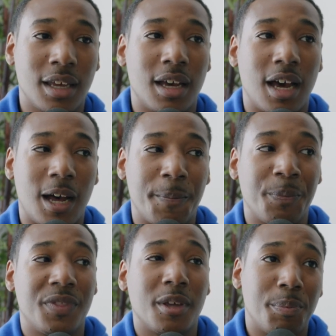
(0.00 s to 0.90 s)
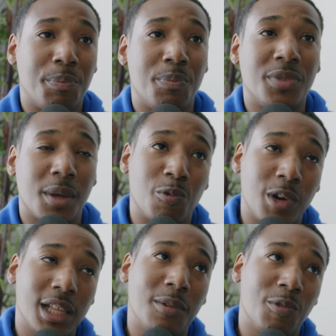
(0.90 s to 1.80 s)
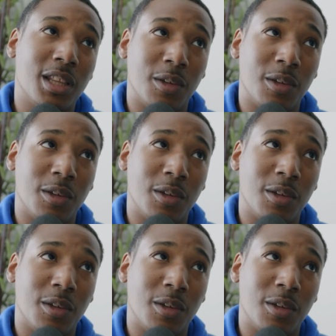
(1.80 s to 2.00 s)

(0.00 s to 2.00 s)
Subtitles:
The really, really,